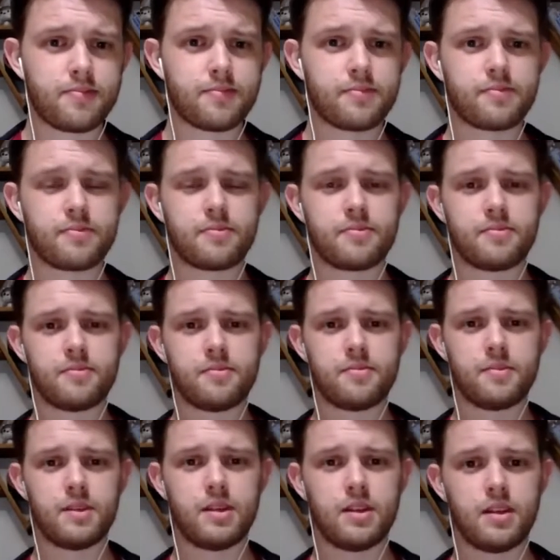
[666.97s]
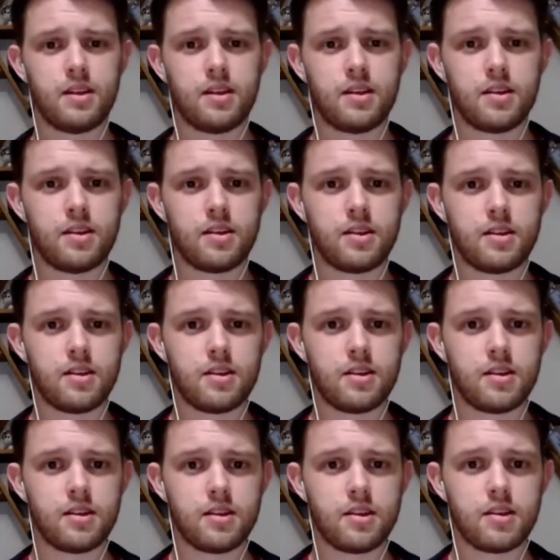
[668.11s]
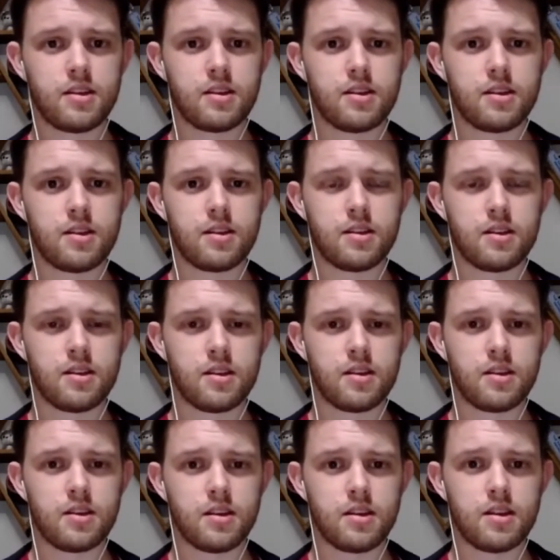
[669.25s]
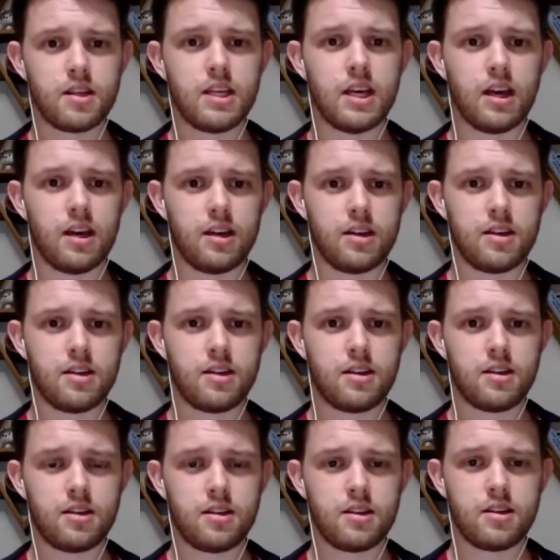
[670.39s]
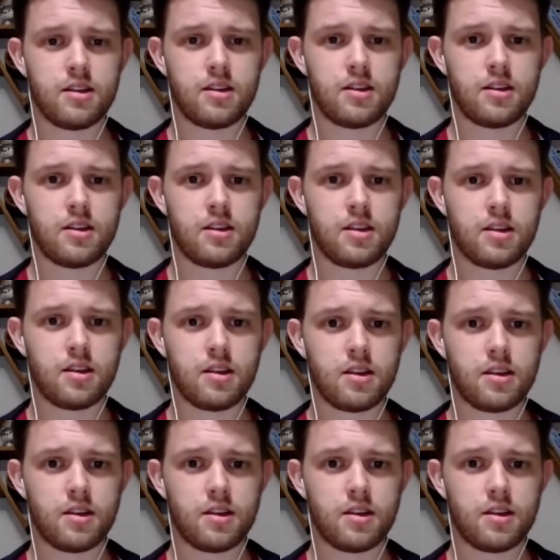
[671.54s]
[no speech]